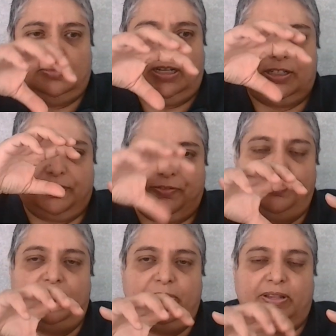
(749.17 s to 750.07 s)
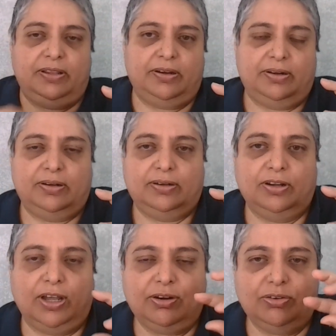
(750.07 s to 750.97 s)
And there's a film in there.
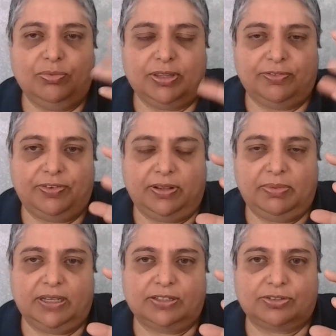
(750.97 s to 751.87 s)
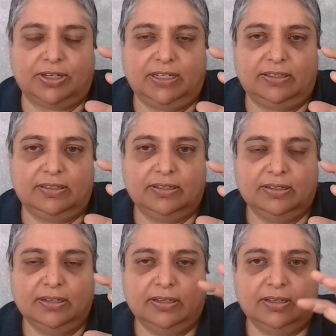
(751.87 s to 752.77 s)
Now I don't know what the film is, right?
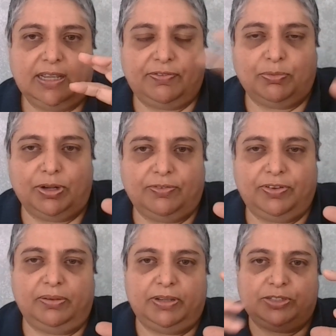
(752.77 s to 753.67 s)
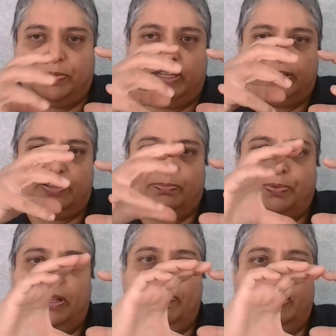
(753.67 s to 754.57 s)
What the film is, but
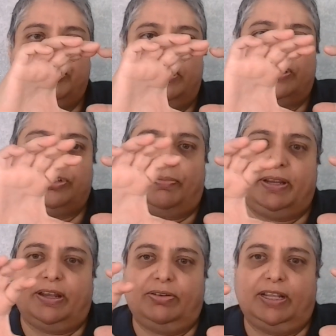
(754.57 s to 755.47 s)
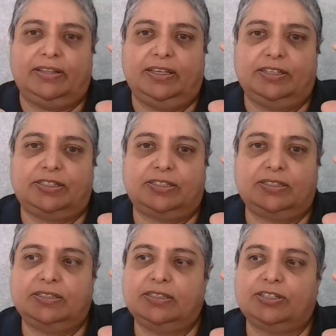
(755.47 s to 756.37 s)
imagine it's coming down like
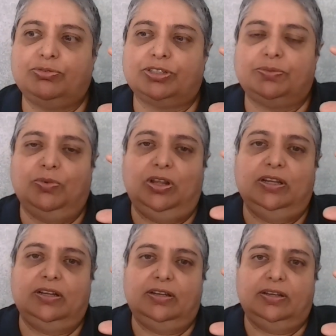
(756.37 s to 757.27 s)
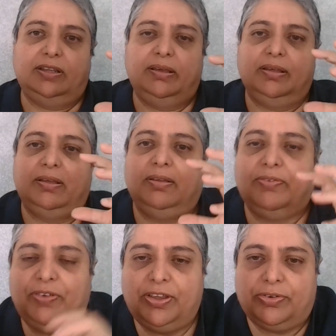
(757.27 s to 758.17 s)
this to a small little
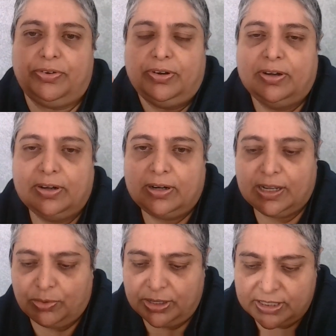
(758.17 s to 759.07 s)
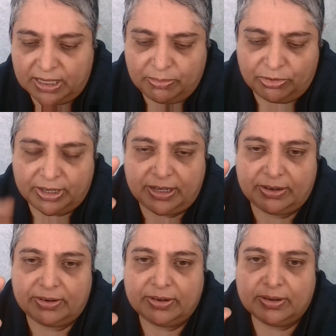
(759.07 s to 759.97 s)
figure, like on the table right
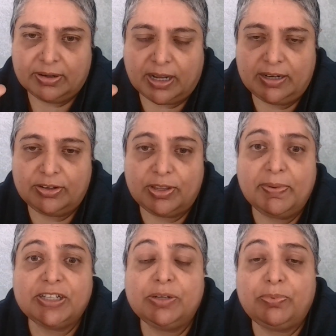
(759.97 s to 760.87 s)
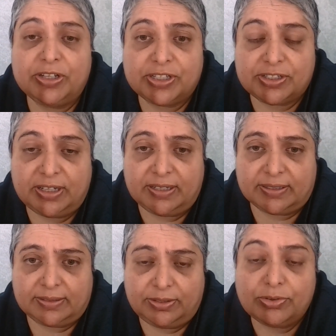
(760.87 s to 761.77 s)
here. And imagine Princess Leia.
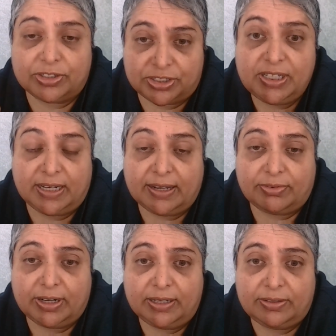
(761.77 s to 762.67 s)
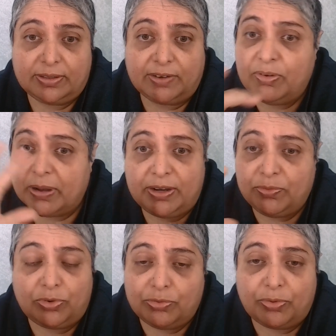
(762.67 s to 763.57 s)
You can see that, right? Everybody
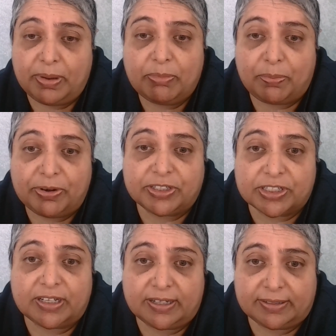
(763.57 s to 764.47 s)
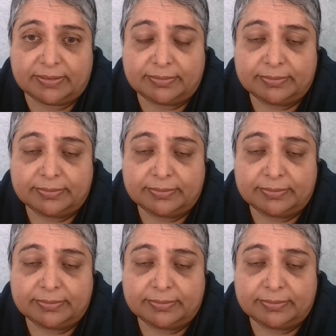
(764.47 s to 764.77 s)
remember Princess Leia.